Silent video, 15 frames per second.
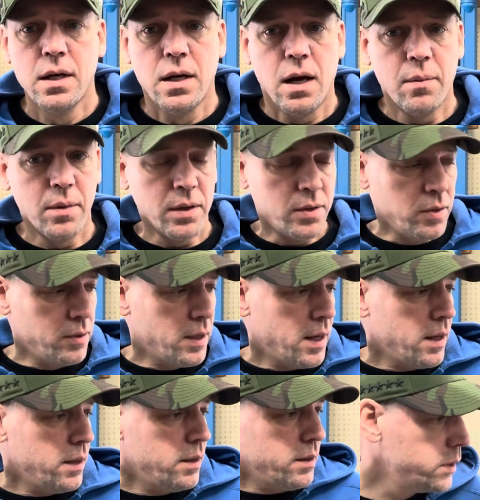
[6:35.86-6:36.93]
I'm gonna do
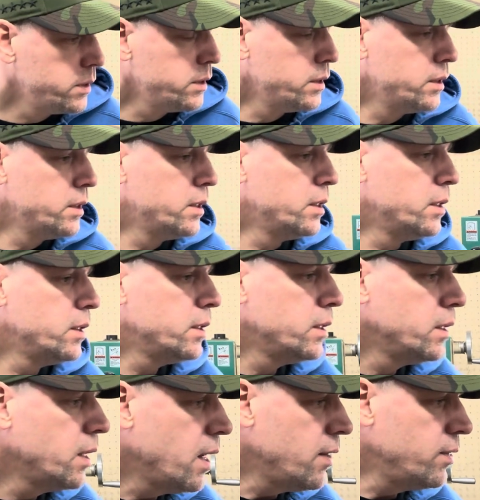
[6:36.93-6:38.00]
that.
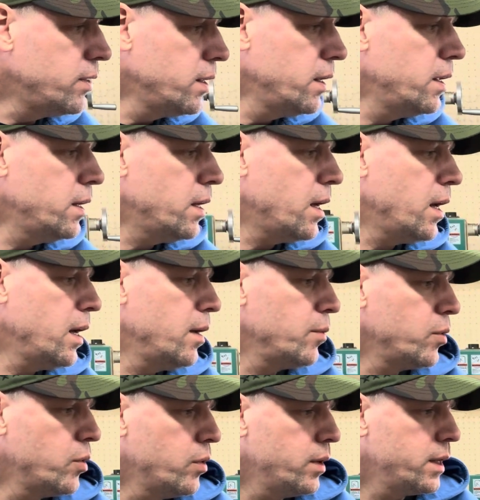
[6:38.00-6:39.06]
And then I am
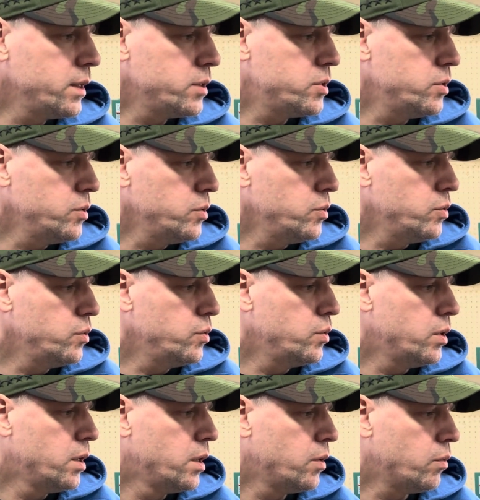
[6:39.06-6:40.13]
going to
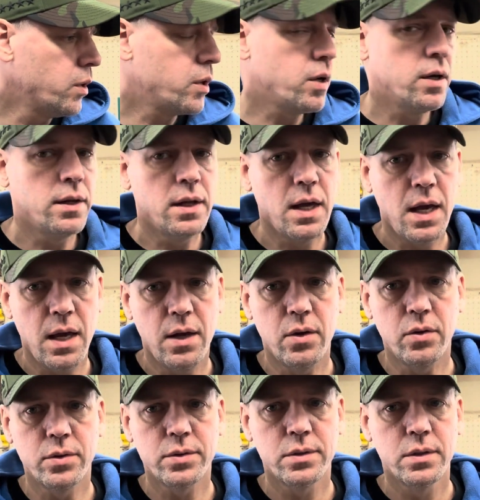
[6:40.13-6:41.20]
work on the
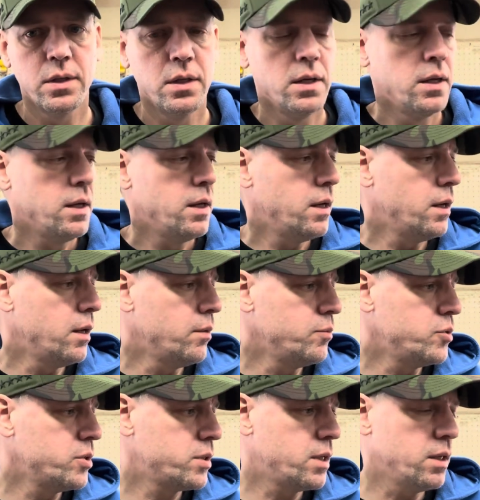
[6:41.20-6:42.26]
handles.
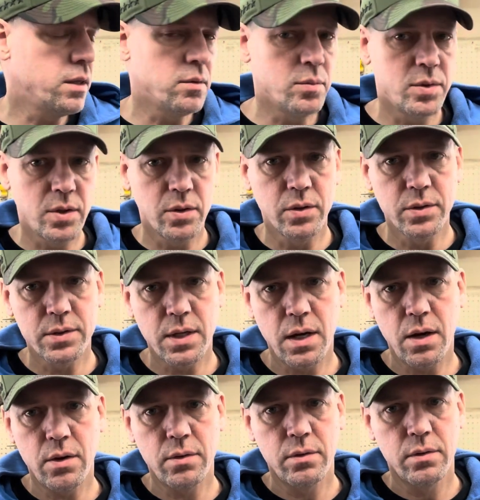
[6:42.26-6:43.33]
Just getting the materials
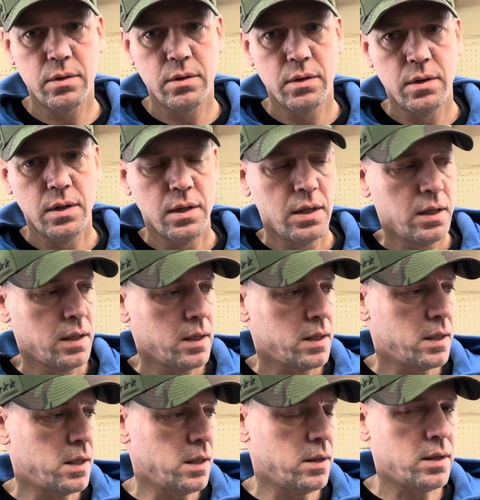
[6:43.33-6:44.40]
out,
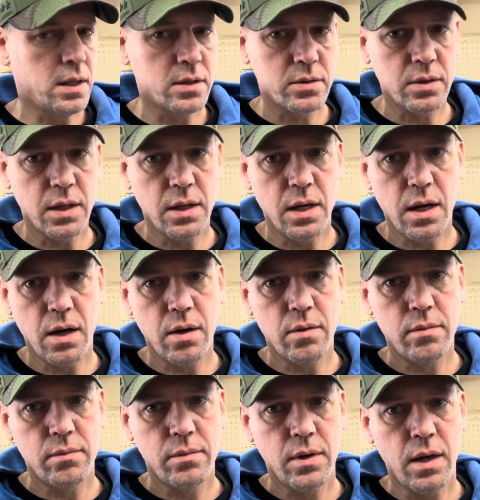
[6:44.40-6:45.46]
getting things laid out,
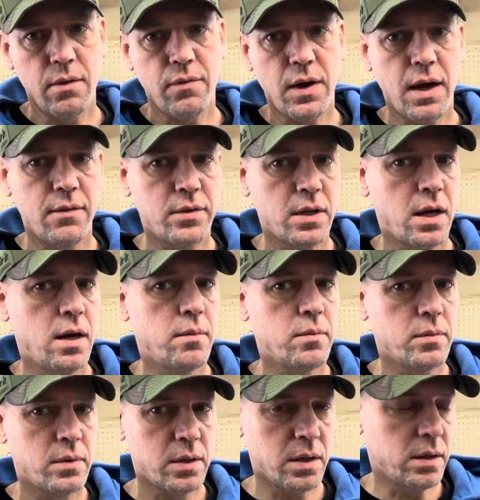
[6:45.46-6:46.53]
and if I have time,
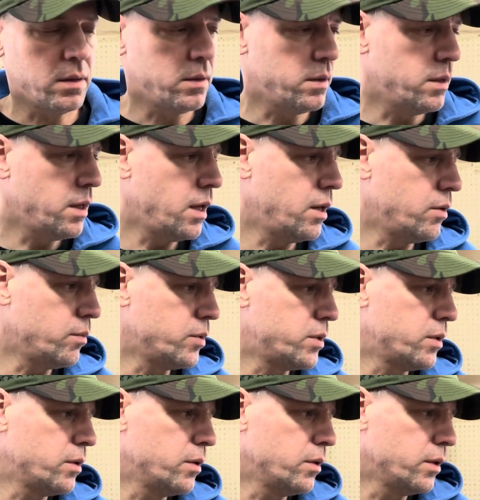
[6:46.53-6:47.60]
cutting the handle
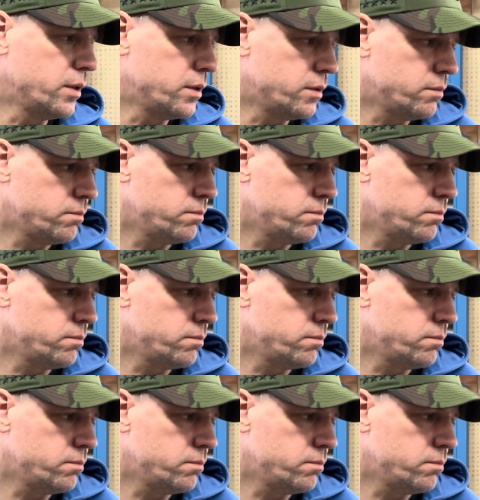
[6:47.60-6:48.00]
material and